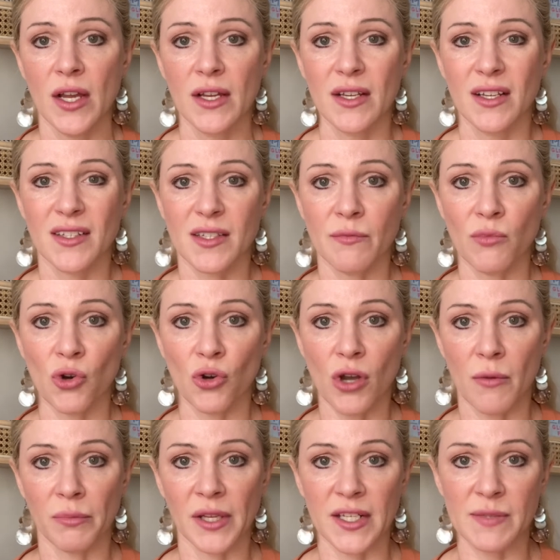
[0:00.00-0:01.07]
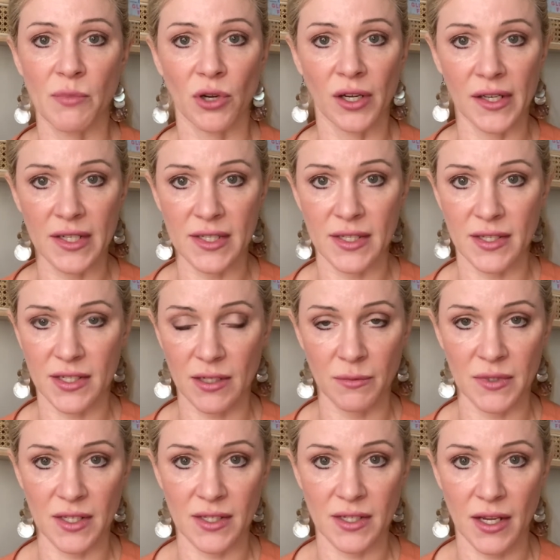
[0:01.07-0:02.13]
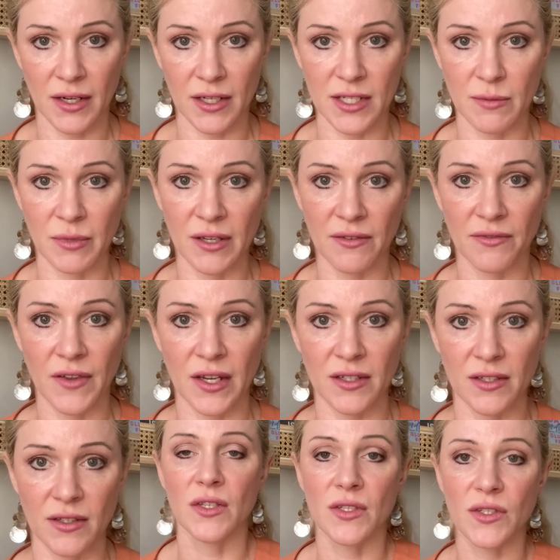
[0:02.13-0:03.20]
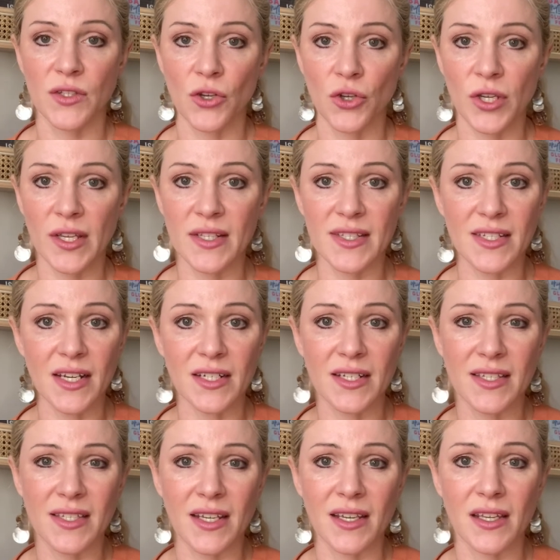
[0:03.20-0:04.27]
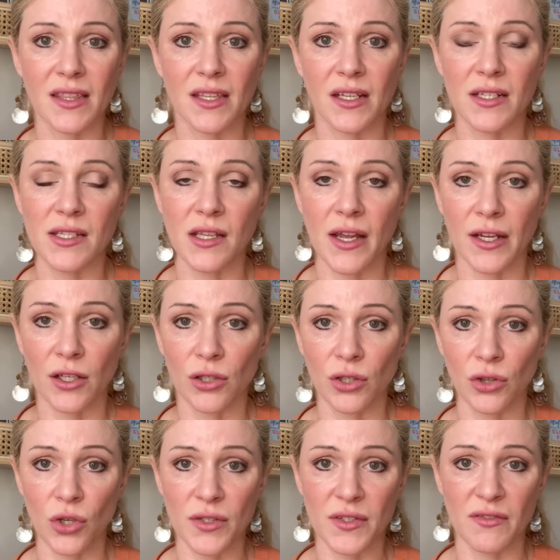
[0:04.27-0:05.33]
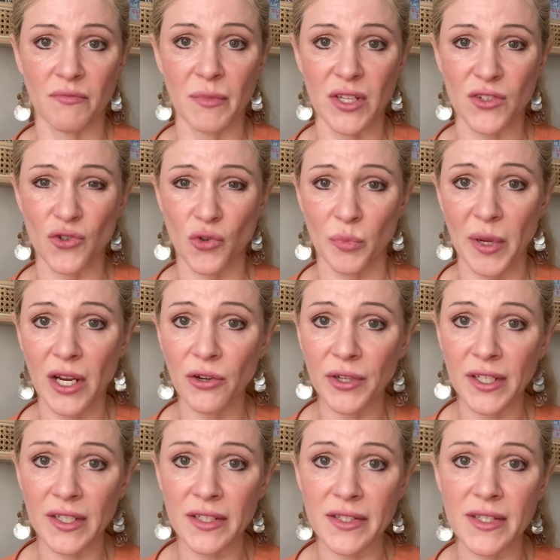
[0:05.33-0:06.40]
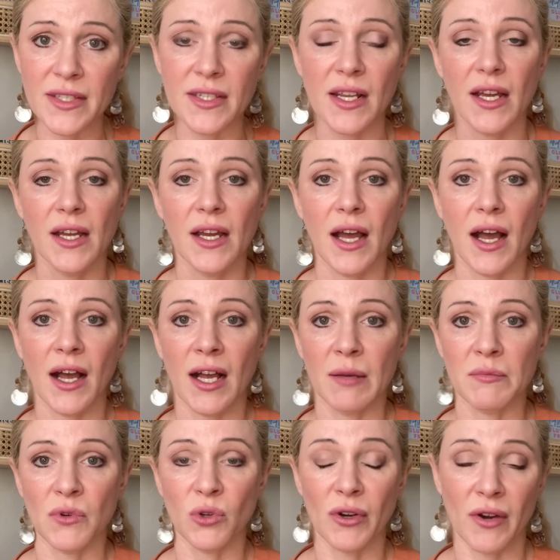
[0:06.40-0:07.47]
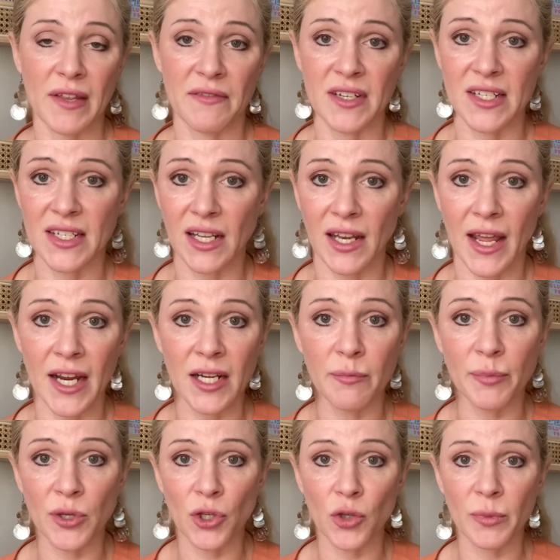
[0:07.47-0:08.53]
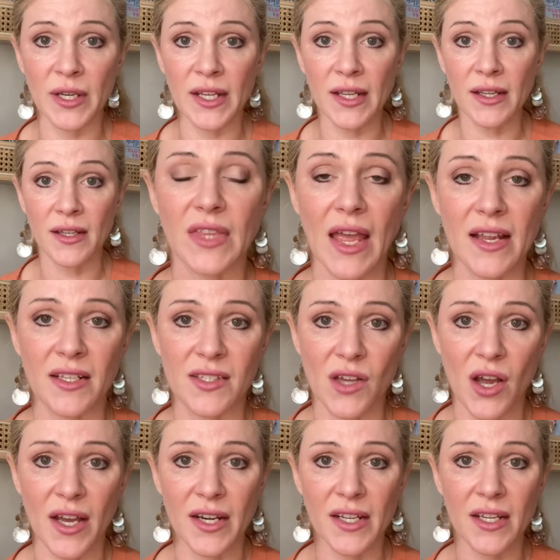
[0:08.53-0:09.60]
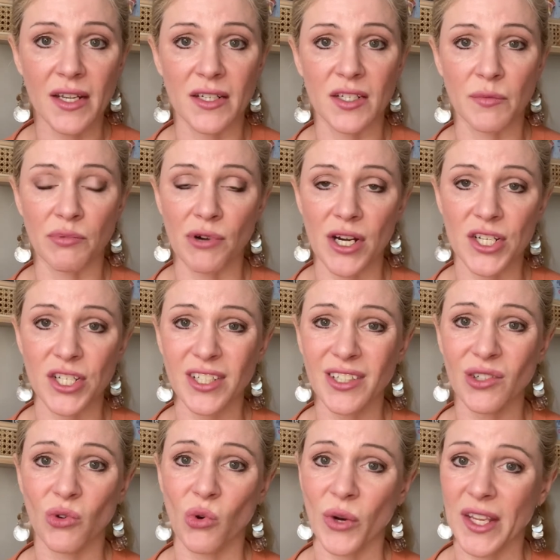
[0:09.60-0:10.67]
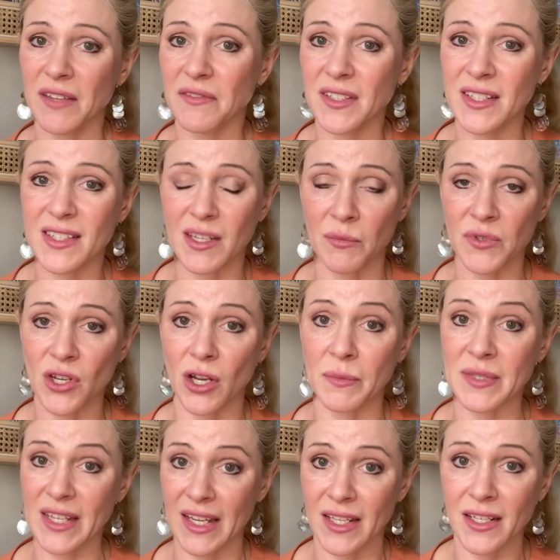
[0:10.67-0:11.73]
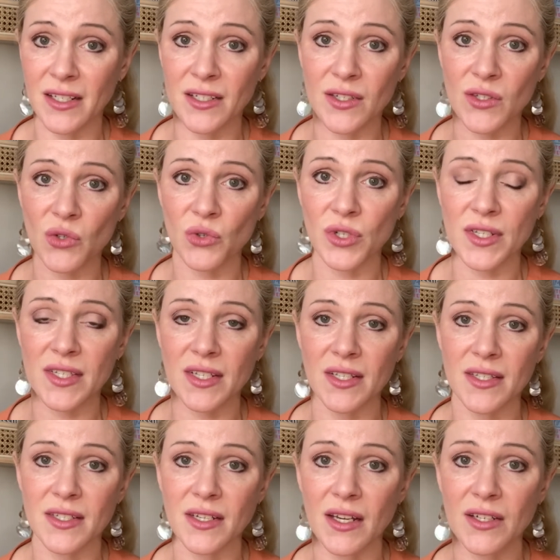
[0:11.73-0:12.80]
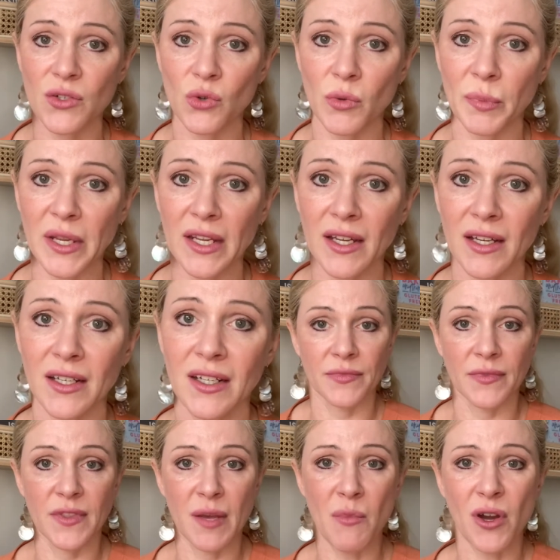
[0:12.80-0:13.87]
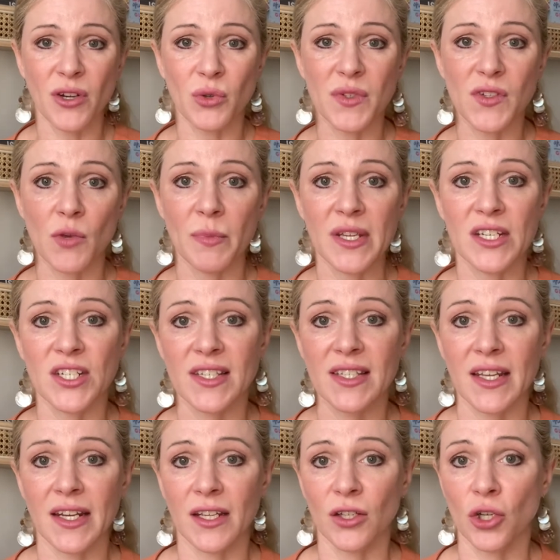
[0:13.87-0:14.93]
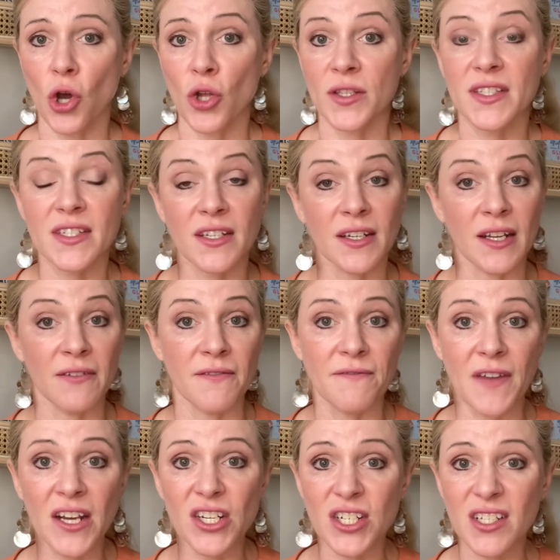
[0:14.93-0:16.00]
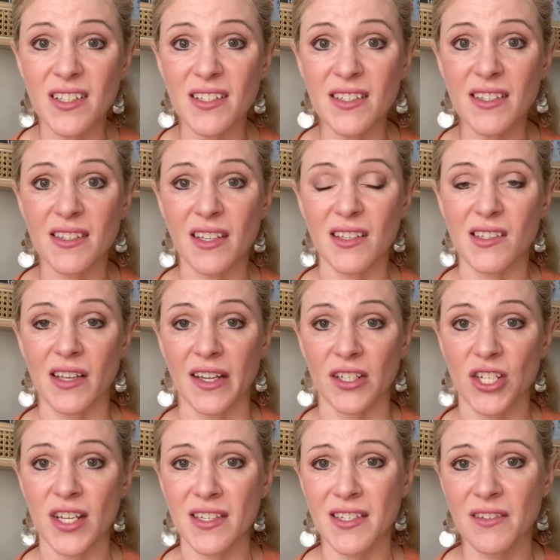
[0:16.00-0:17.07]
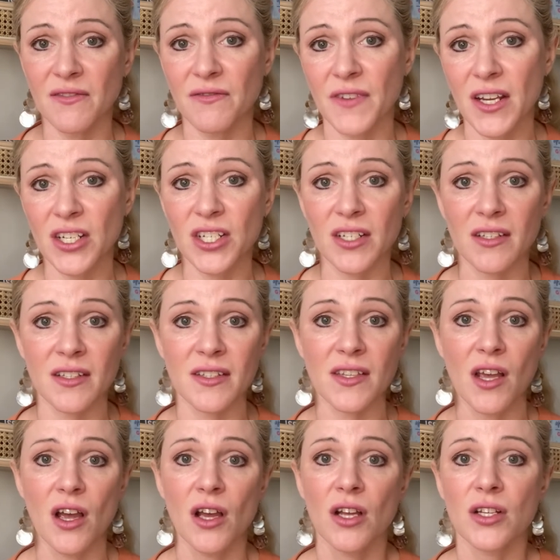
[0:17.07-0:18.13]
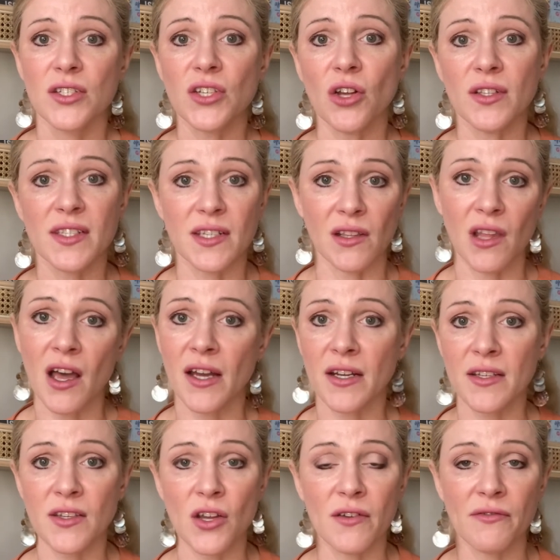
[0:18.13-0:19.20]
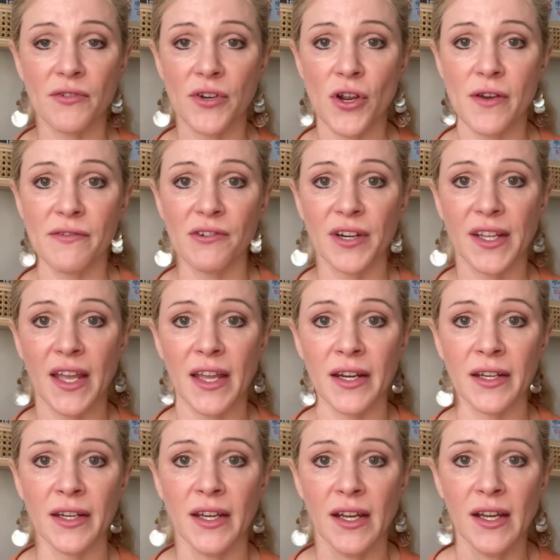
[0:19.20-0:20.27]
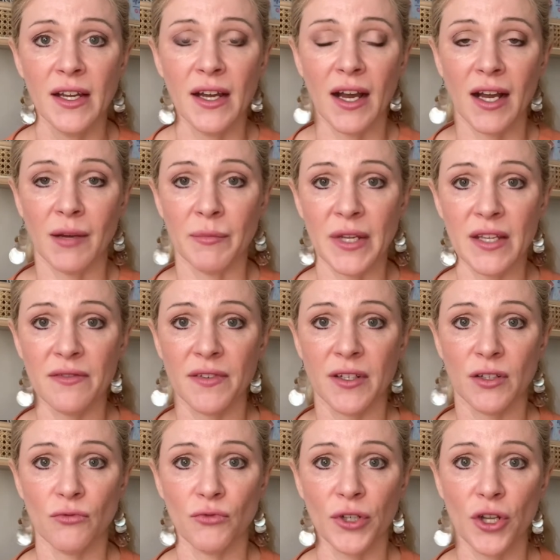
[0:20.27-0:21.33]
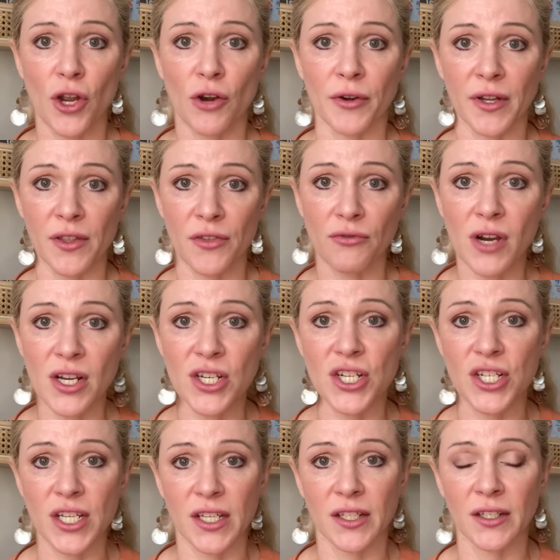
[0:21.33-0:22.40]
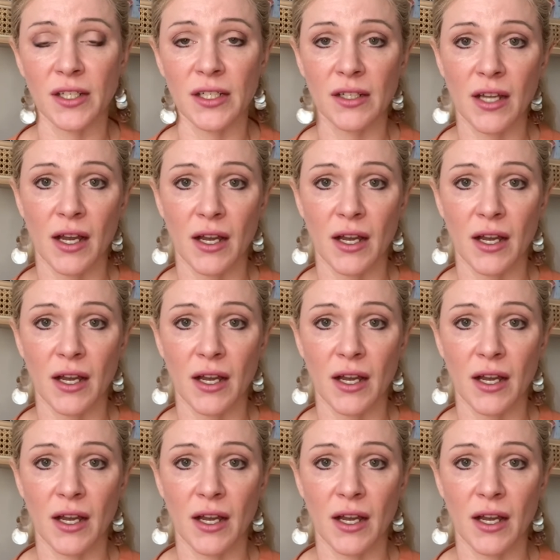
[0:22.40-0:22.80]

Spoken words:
some more complex bodily systems are starting to be affected. So you can start to see things like loss of menstrual periods, or even delayed puberty, anxiety and depression, or even sometimes eating disorders can start to appear. They might also be just getting constant infections, things like chest infections, tonsillitis over and over again, even recurring thrush in